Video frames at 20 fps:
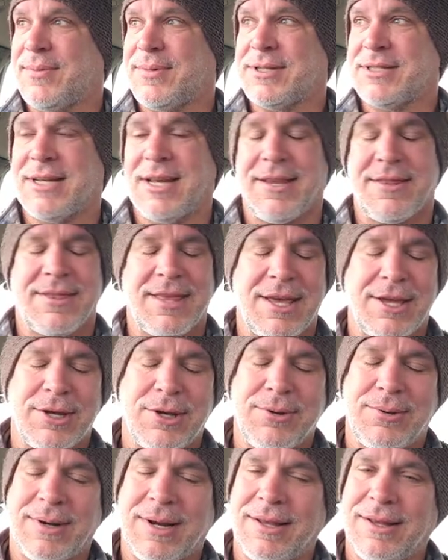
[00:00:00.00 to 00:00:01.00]
I've been saying
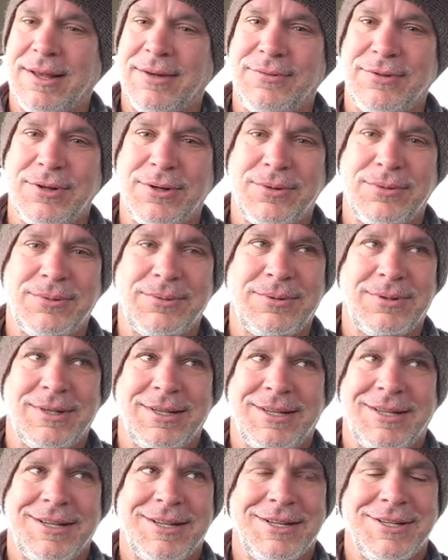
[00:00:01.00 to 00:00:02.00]
thank you and I love you
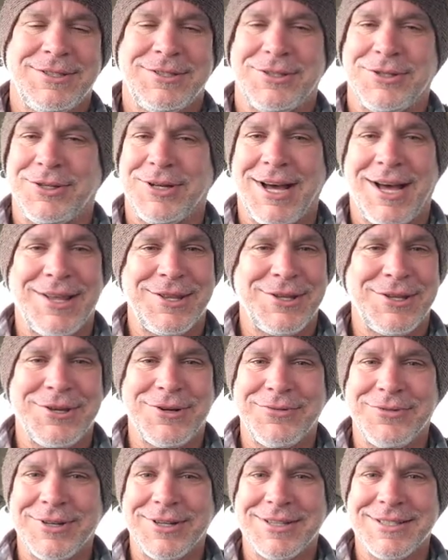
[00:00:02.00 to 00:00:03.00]
to God and the
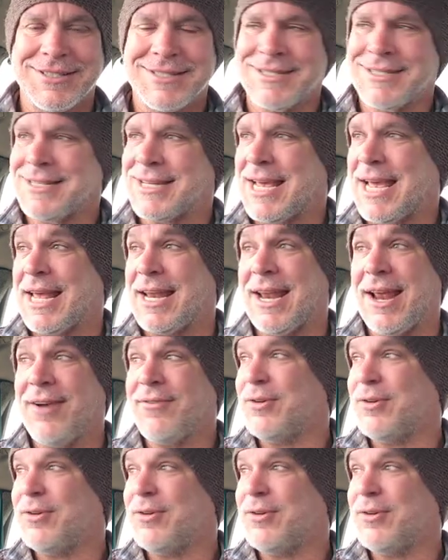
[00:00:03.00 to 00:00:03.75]
universe and